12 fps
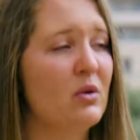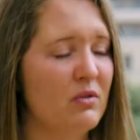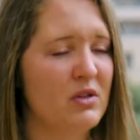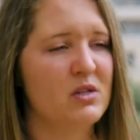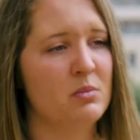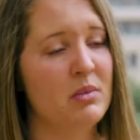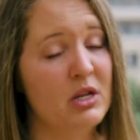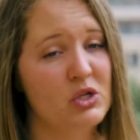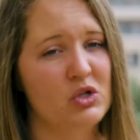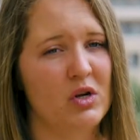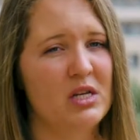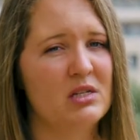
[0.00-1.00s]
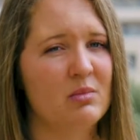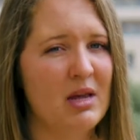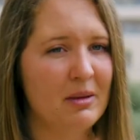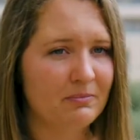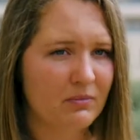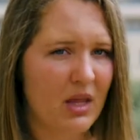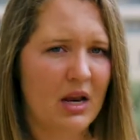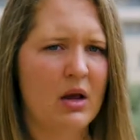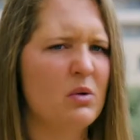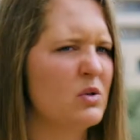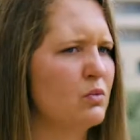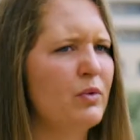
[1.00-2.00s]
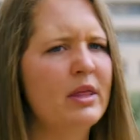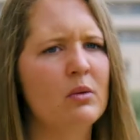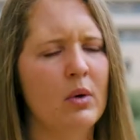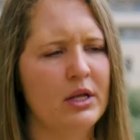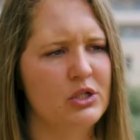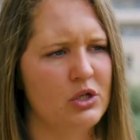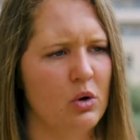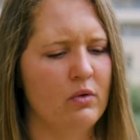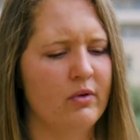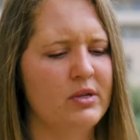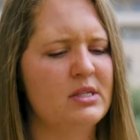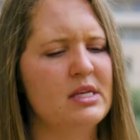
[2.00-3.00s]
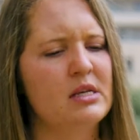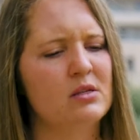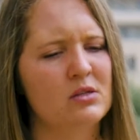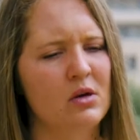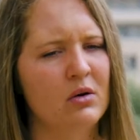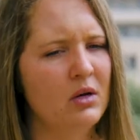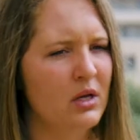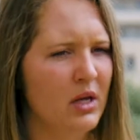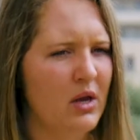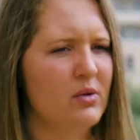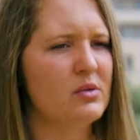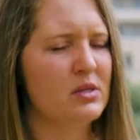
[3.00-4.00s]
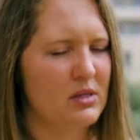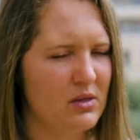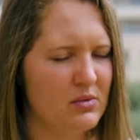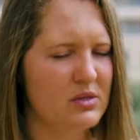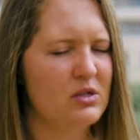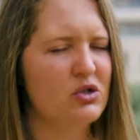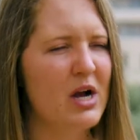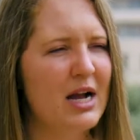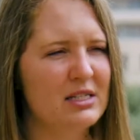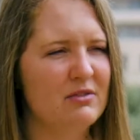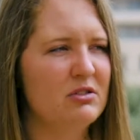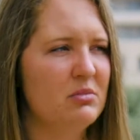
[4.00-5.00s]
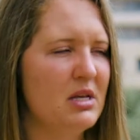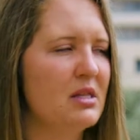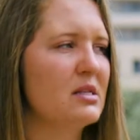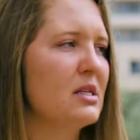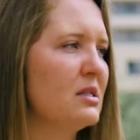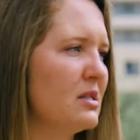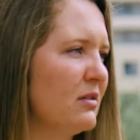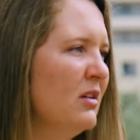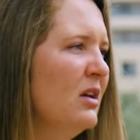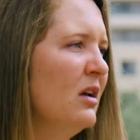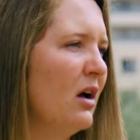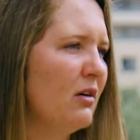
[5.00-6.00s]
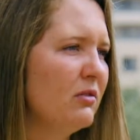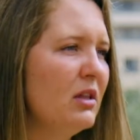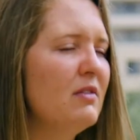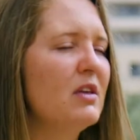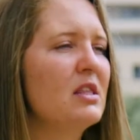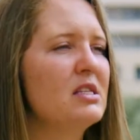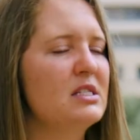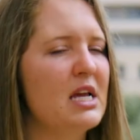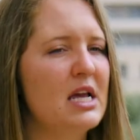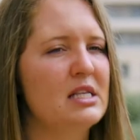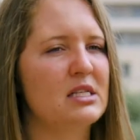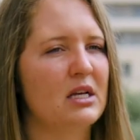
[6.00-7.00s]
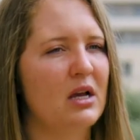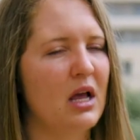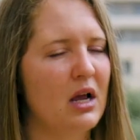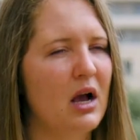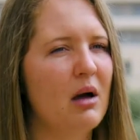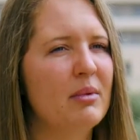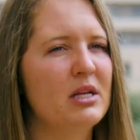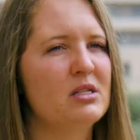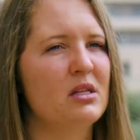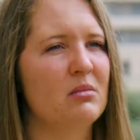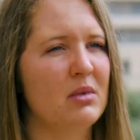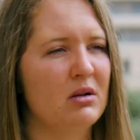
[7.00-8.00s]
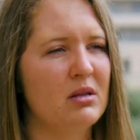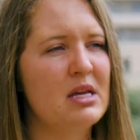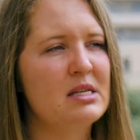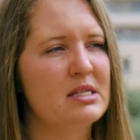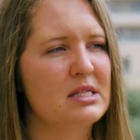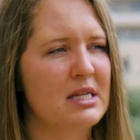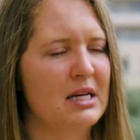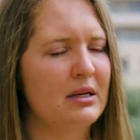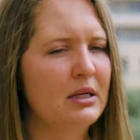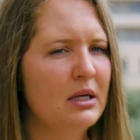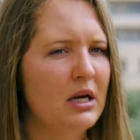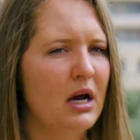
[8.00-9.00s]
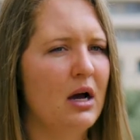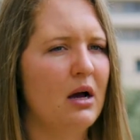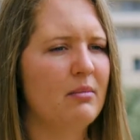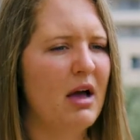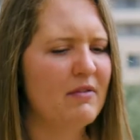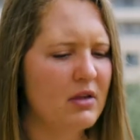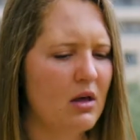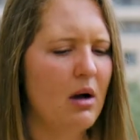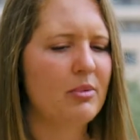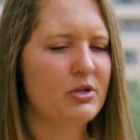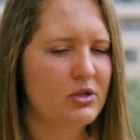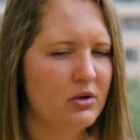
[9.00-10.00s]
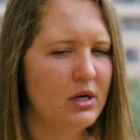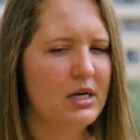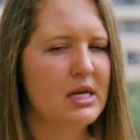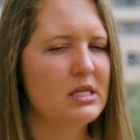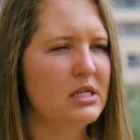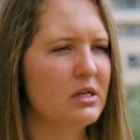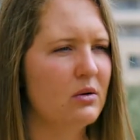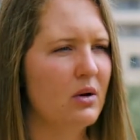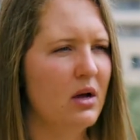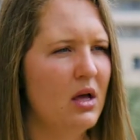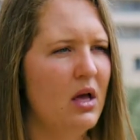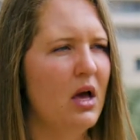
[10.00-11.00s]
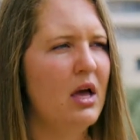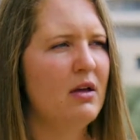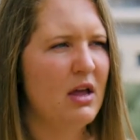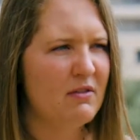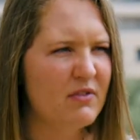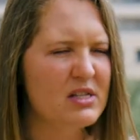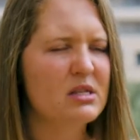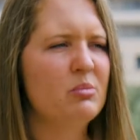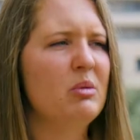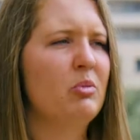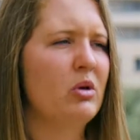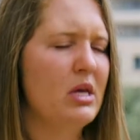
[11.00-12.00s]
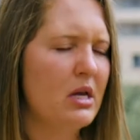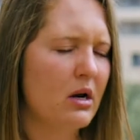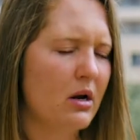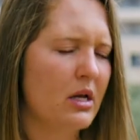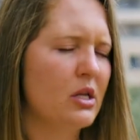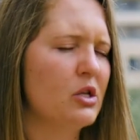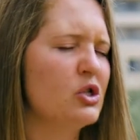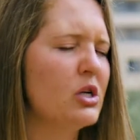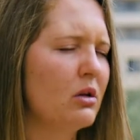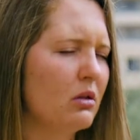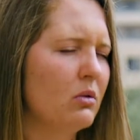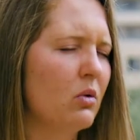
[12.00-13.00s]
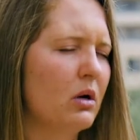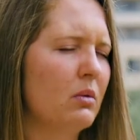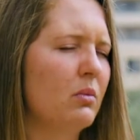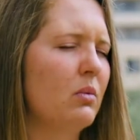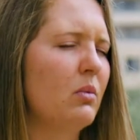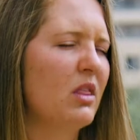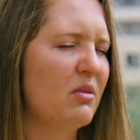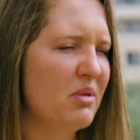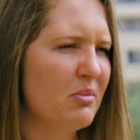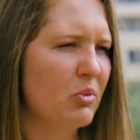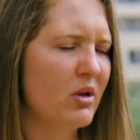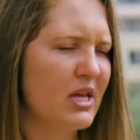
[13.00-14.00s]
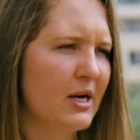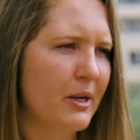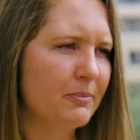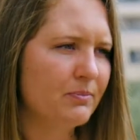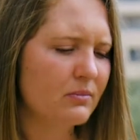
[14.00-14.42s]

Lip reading: of this ministry to me, and I was really wanting to go overseas. So it was attractive to me in the sense of leaving the States and coming to the Middle East, and having the opportunity to invest in people here and share the Lord with people here.